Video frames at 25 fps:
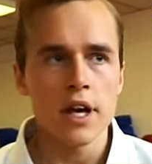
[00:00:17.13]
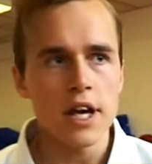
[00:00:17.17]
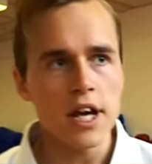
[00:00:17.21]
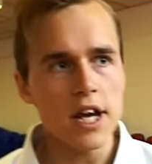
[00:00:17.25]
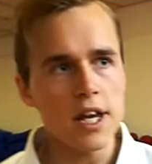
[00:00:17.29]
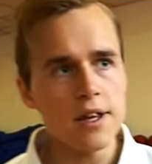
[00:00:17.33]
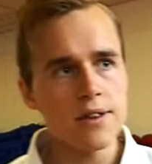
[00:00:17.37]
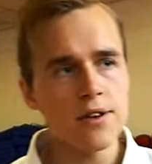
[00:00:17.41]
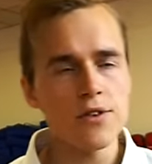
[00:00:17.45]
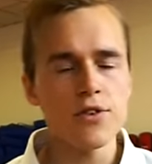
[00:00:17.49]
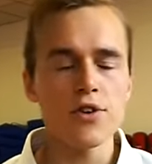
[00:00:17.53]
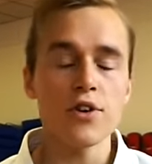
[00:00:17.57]

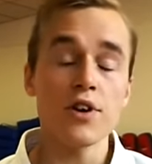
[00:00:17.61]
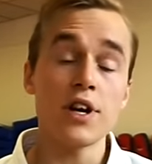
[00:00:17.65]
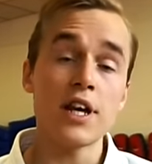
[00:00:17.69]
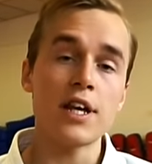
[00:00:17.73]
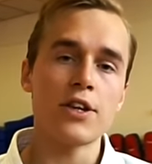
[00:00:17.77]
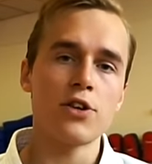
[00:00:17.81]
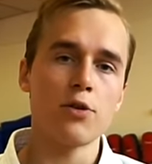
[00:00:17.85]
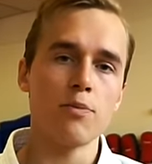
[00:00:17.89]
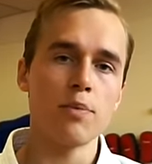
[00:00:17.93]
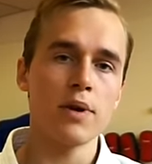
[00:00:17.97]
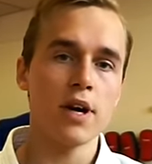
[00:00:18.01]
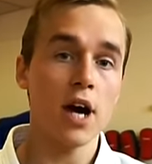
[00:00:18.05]
Either you
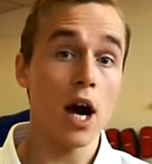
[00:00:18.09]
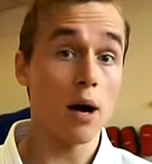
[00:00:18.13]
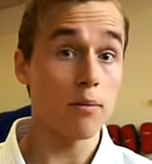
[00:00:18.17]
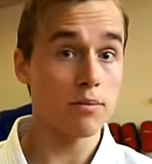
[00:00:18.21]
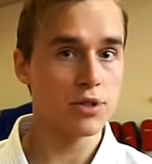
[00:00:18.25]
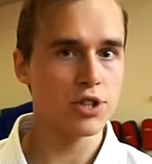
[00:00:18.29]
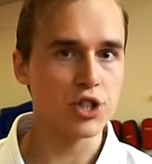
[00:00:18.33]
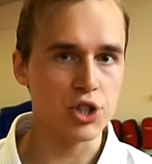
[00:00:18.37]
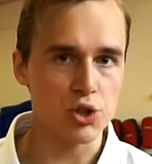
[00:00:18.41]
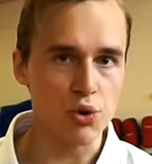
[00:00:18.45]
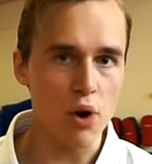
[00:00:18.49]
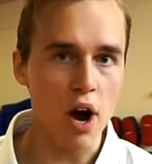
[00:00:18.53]
need to
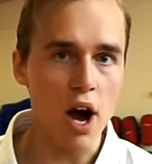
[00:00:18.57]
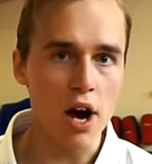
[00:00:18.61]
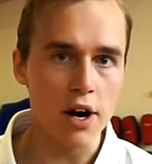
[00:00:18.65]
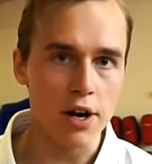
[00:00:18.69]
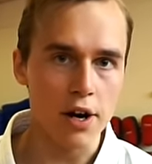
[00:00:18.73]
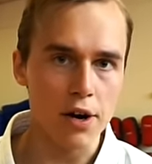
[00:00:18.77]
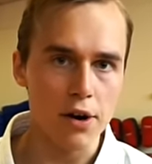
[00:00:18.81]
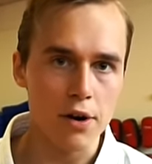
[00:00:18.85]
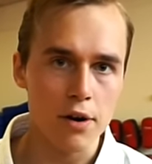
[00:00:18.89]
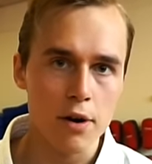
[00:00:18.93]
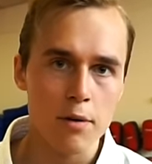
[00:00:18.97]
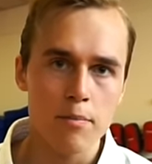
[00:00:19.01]
become
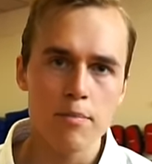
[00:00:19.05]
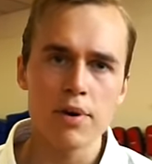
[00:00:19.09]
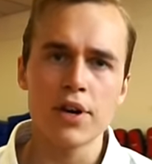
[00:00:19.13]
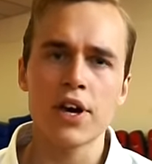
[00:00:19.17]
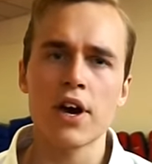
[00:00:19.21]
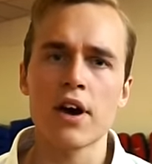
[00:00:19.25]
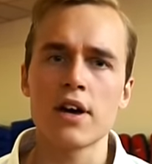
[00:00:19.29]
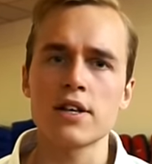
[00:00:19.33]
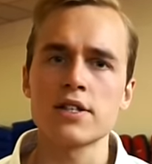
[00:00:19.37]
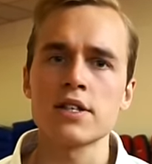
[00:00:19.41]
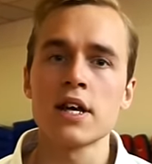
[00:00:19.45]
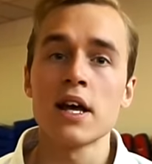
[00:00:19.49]
stronger,
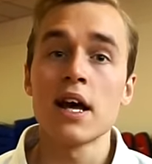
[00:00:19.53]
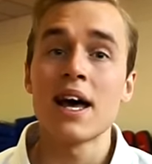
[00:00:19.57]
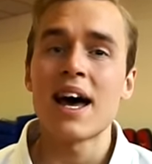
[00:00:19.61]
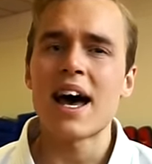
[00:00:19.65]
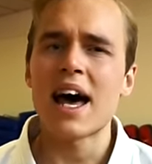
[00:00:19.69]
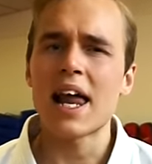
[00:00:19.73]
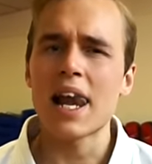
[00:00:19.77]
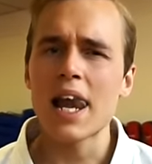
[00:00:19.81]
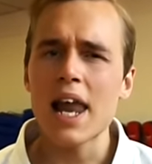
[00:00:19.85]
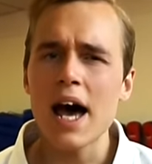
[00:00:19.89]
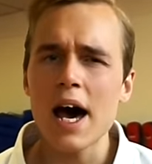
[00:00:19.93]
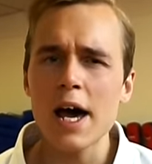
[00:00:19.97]
because
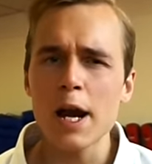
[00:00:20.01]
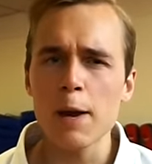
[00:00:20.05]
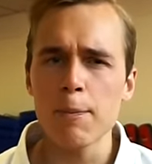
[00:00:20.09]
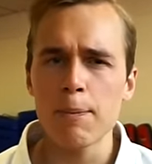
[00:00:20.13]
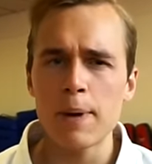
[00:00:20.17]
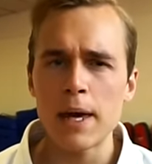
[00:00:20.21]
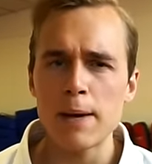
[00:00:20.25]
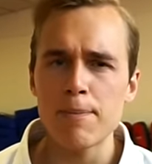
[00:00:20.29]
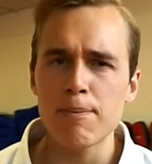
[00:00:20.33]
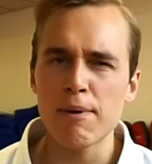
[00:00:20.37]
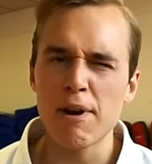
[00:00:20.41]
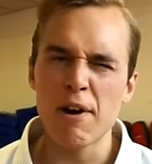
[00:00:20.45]
a lot
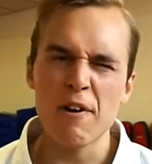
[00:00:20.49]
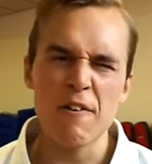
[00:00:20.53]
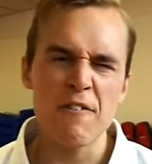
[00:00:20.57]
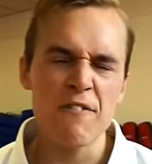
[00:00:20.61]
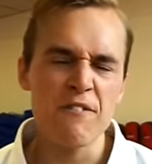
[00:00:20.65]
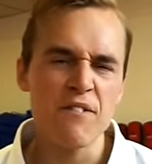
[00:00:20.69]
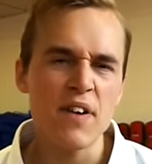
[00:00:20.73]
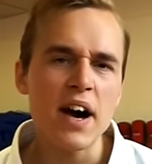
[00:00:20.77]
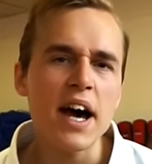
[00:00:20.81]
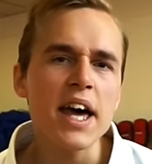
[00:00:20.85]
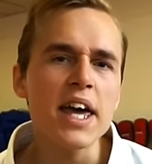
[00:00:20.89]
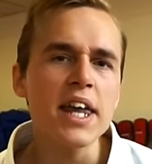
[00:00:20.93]
of people are
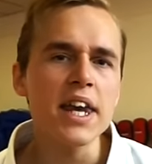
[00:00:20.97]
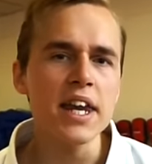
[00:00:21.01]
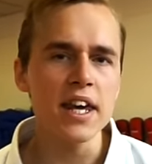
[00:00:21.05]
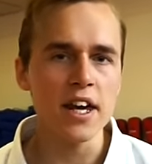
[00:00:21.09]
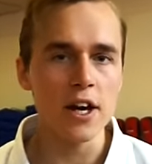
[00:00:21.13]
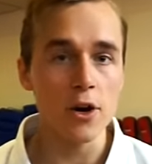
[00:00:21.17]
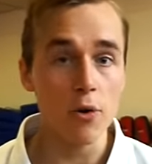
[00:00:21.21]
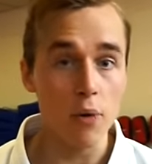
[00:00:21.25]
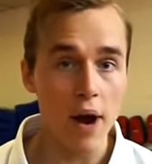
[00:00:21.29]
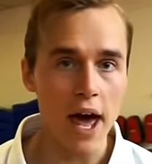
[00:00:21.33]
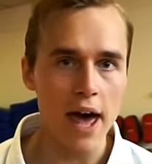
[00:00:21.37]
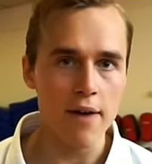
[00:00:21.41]

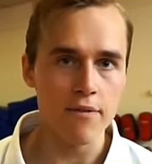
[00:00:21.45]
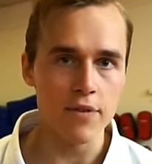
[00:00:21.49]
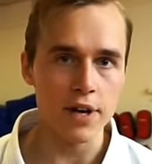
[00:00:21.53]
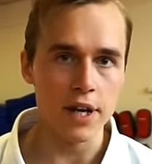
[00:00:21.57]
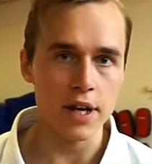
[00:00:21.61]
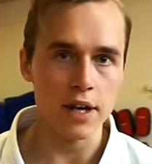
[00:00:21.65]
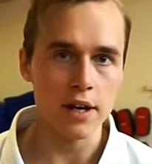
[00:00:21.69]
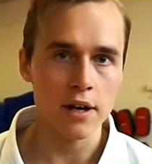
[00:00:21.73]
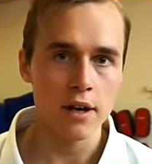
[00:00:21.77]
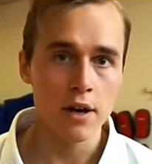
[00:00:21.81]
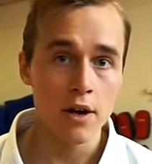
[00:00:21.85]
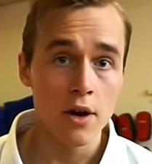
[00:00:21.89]
fighting
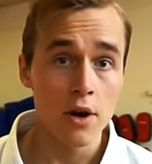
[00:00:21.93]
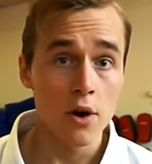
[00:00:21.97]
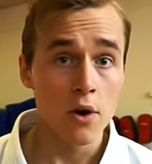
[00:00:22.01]
gravity,